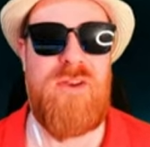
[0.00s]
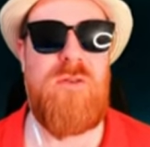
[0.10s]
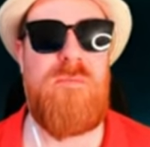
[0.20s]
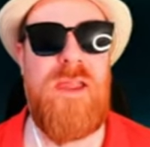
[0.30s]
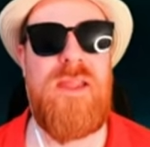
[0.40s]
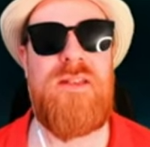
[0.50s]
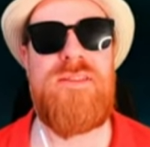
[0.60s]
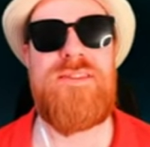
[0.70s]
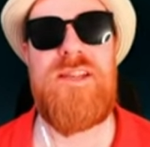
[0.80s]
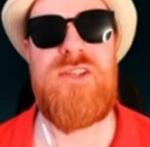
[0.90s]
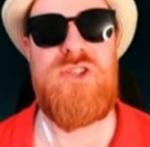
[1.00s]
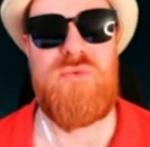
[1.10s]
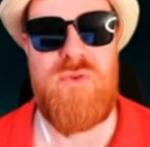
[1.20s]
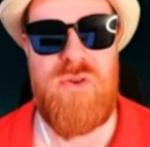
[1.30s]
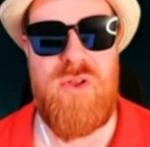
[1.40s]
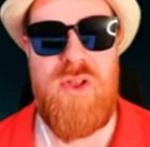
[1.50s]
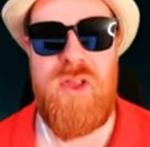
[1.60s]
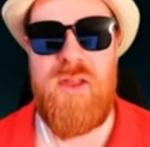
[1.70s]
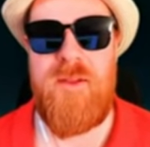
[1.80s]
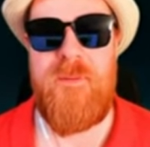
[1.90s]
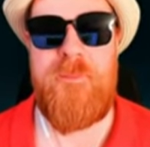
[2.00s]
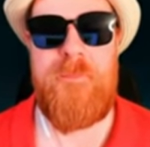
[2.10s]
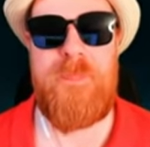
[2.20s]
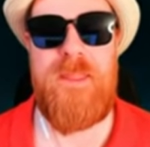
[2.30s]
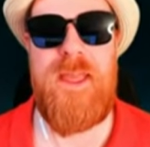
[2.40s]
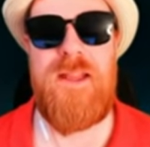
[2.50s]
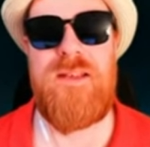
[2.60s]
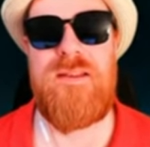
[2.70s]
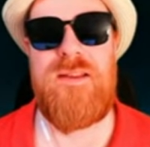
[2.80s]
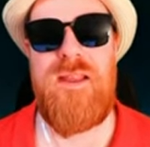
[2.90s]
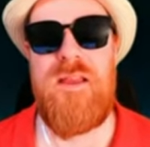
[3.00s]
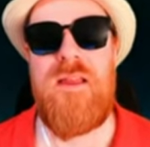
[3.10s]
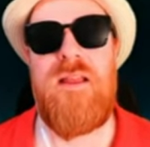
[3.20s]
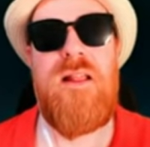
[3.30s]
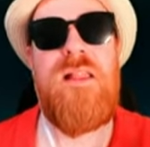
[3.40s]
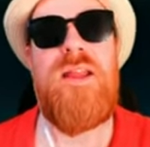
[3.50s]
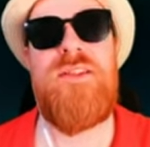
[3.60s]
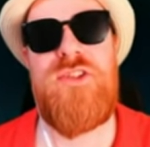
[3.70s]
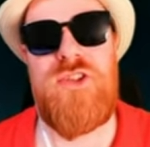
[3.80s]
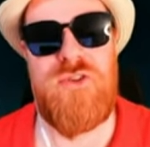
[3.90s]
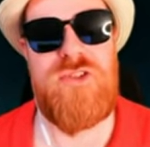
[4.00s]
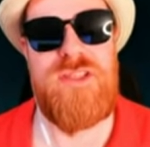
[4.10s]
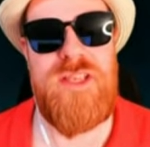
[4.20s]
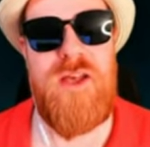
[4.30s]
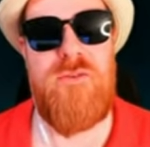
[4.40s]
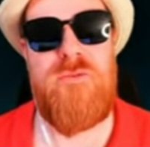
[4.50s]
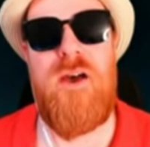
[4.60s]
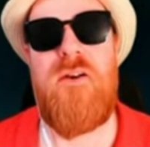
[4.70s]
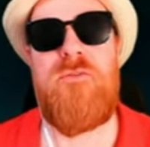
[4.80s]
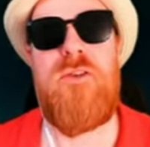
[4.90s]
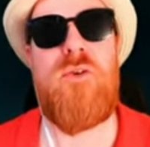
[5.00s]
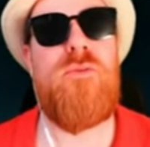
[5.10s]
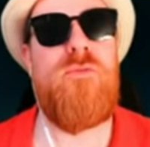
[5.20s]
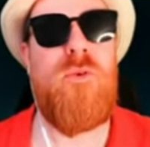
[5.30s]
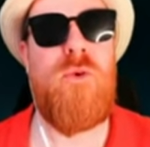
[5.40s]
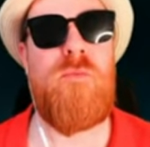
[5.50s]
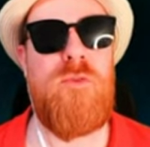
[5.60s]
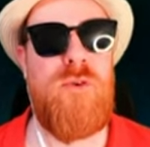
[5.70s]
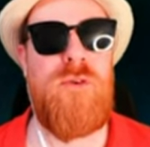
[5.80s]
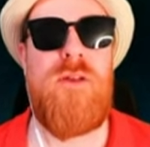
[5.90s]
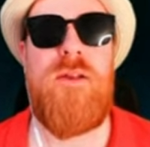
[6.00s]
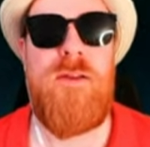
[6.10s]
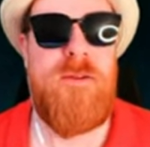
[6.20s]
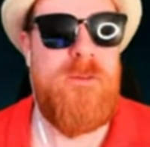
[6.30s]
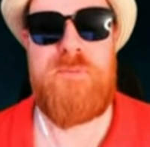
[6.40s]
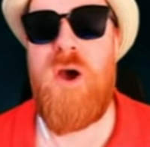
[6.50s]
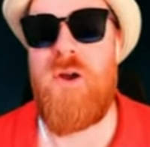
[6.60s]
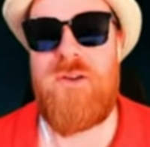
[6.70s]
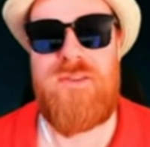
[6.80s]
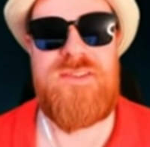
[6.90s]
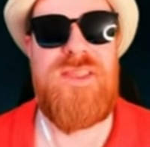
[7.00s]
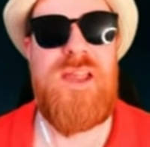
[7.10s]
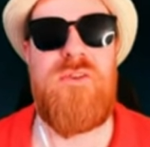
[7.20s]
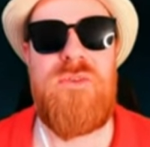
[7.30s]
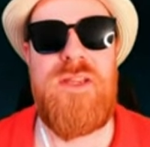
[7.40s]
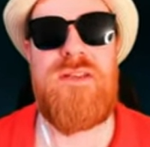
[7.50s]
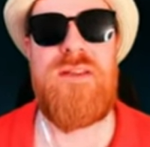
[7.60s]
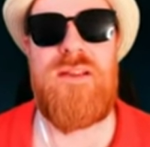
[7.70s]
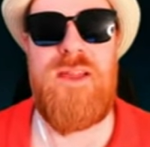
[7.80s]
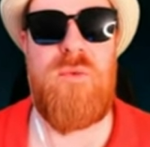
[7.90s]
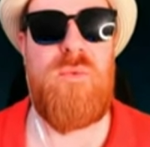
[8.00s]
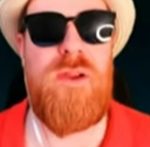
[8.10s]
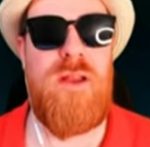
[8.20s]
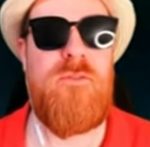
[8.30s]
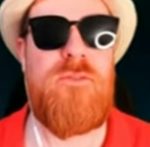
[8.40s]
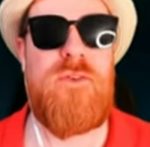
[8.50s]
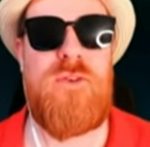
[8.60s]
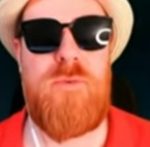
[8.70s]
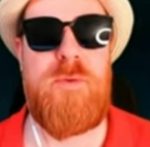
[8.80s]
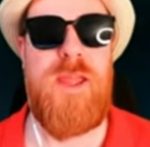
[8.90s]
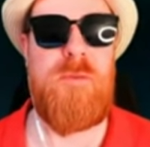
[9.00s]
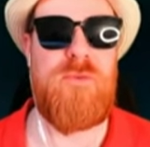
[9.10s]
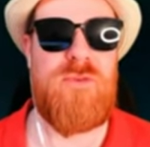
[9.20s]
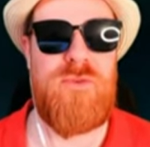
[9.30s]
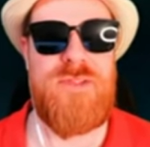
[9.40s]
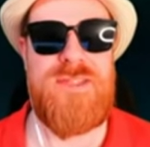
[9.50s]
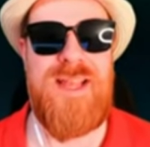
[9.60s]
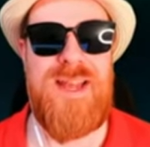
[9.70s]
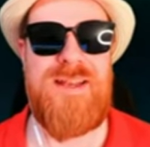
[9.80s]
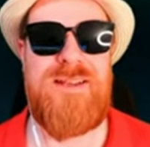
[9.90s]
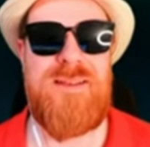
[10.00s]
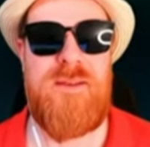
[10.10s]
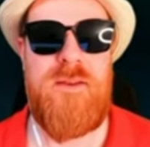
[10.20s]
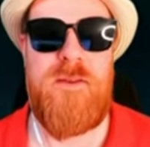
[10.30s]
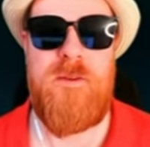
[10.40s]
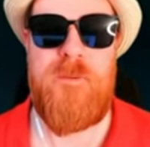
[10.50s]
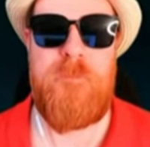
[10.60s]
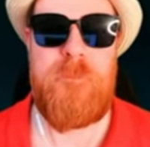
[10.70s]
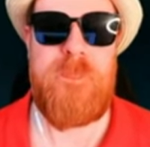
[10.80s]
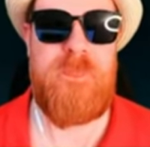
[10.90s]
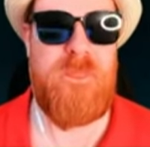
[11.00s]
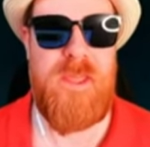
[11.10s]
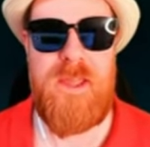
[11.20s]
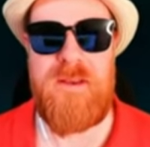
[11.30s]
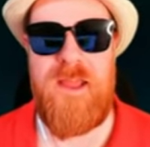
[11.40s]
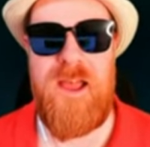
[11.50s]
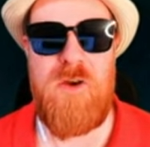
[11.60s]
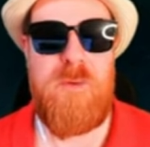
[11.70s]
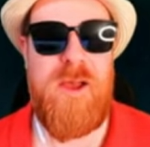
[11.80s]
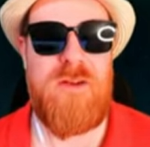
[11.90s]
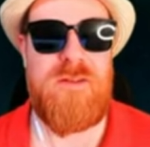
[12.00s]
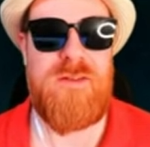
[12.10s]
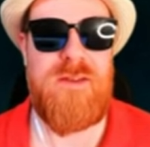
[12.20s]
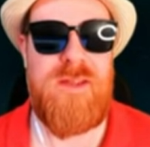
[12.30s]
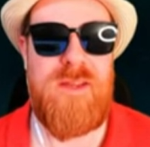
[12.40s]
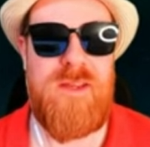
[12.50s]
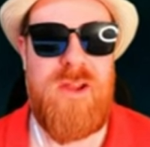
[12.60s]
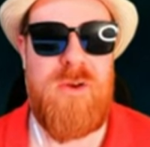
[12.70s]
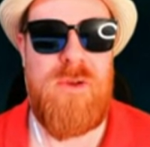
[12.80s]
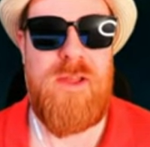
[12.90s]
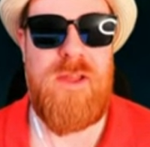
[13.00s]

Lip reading: you know, make it sensual and cleanse yourself of your former parts that you need to get rid of to be able to ascend. Then how about, you know,